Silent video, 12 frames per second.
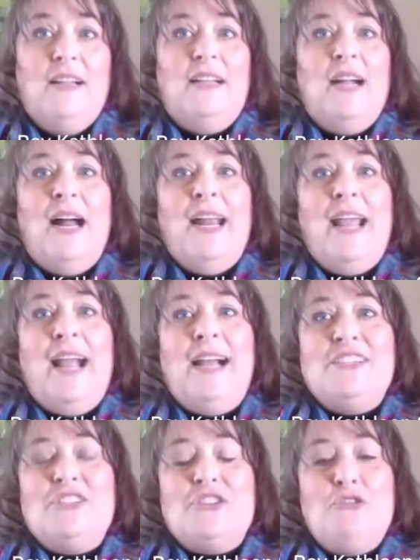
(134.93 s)
God
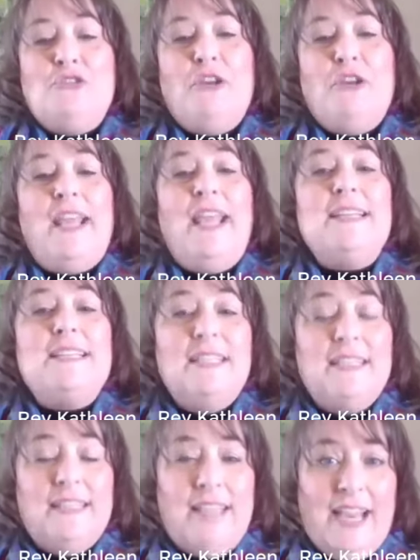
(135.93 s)
has to create
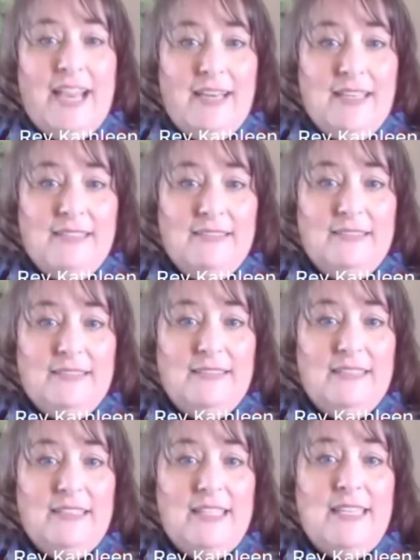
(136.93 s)
light.
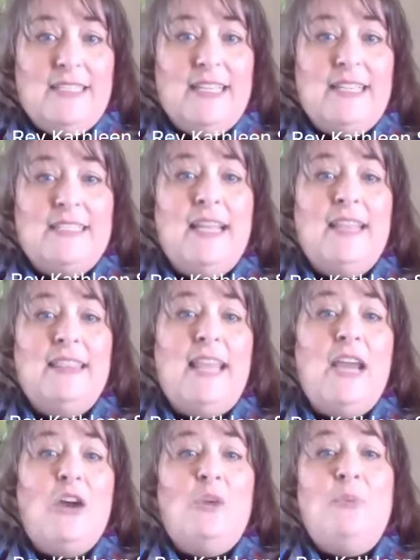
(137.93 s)
He says, let
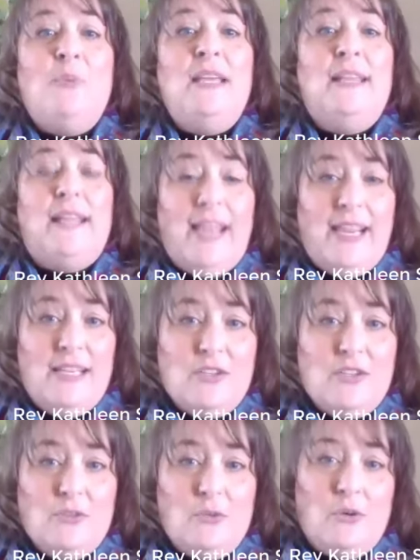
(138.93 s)
there be light,
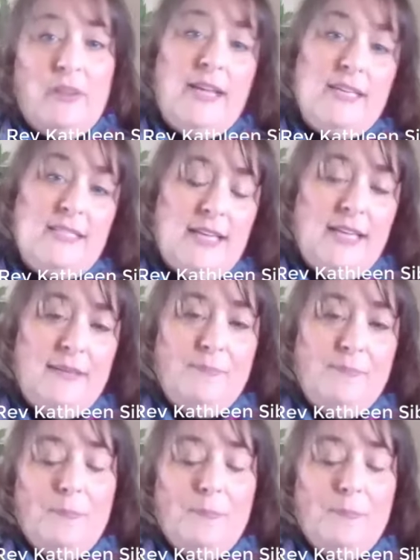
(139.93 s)
or they say.